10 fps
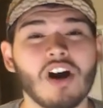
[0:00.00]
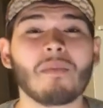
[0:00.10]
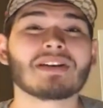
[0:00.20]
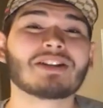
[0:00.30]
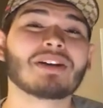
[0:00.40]
I hope
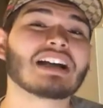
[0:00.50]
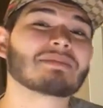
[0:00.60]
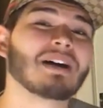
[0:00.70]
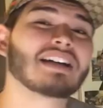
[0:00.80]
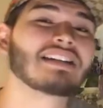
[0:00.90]
I see you guys in
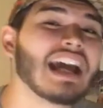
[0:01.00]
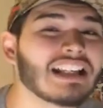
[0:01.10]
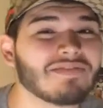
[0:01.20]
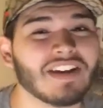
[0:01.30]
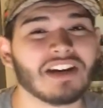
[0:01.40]
my
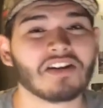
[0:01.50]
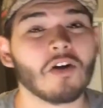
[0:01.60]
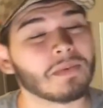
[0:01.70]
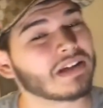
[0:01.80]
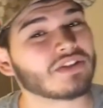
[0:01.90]
next video and
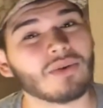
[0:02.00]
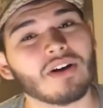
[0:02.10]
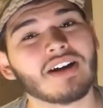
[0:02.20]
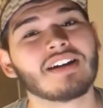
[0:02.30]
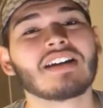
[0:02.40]
hope you
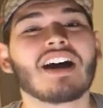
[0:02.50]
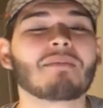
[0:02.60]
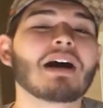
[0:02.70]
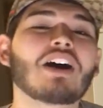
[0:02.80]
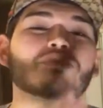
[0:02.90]
enjoyed. I'm
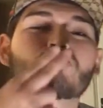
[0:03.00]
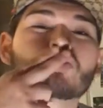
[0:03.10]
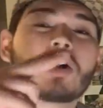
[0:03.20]
out.